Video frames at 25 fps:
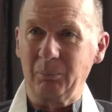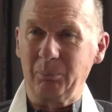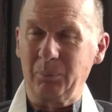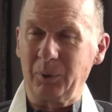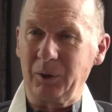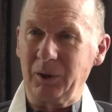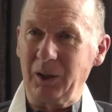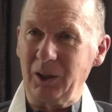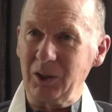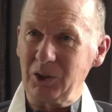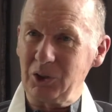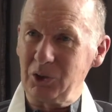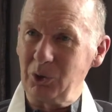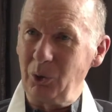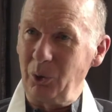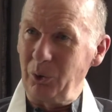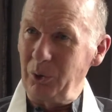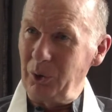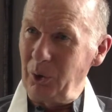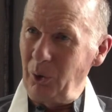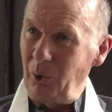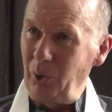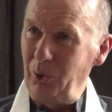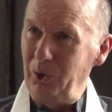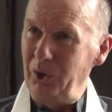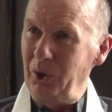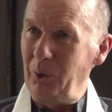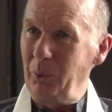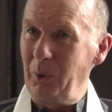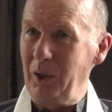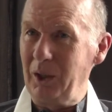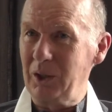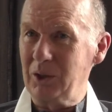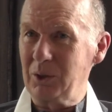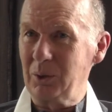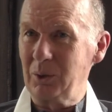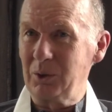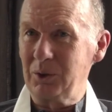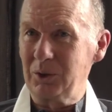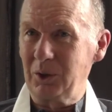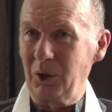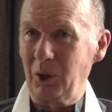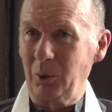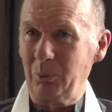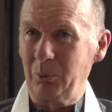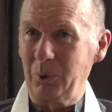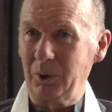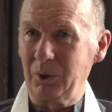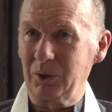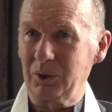But that's not the only way to
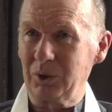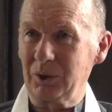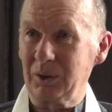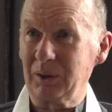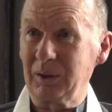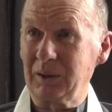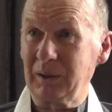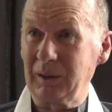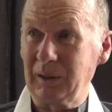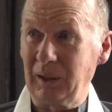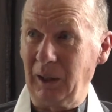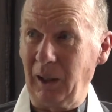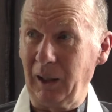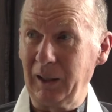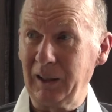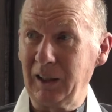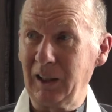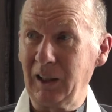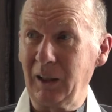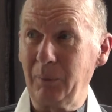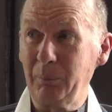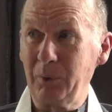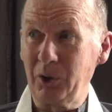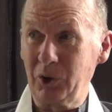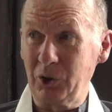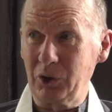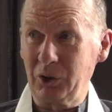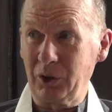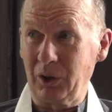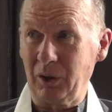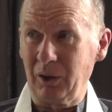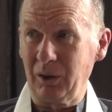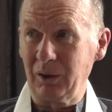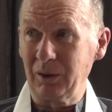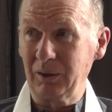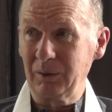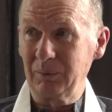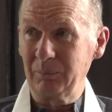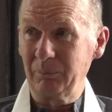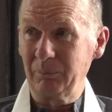interpret Kalyana Mitrata.